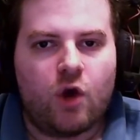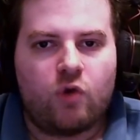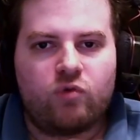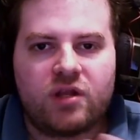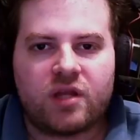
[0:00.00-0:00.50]

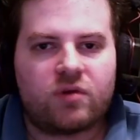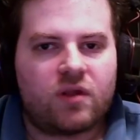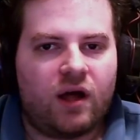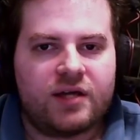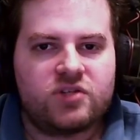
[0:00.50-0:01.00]
really
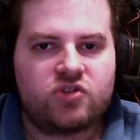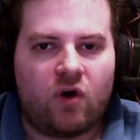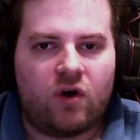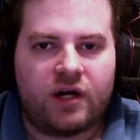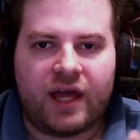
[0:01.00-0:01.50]
relies
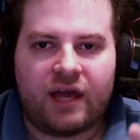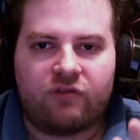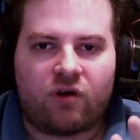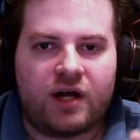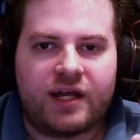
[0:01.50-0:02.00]
on a
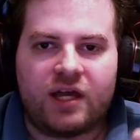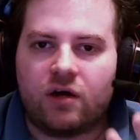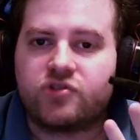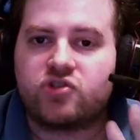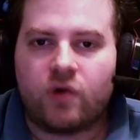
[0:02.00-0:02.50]
variety of
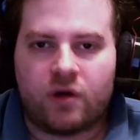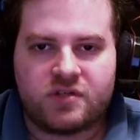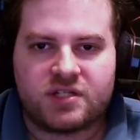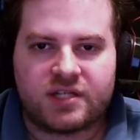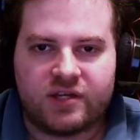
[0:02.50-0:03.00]
soft
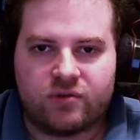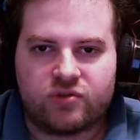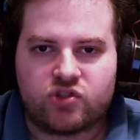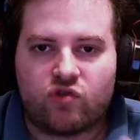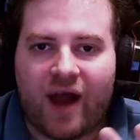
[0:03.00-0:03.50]

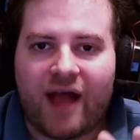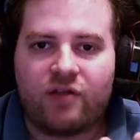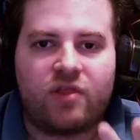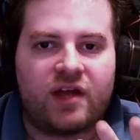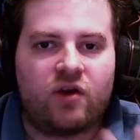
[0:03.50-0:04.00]
skills rather
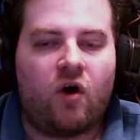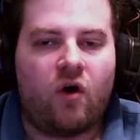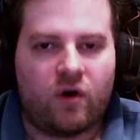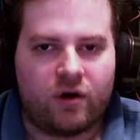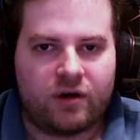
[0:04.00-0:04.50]
than
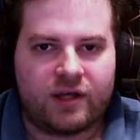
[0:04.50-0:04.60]
hard.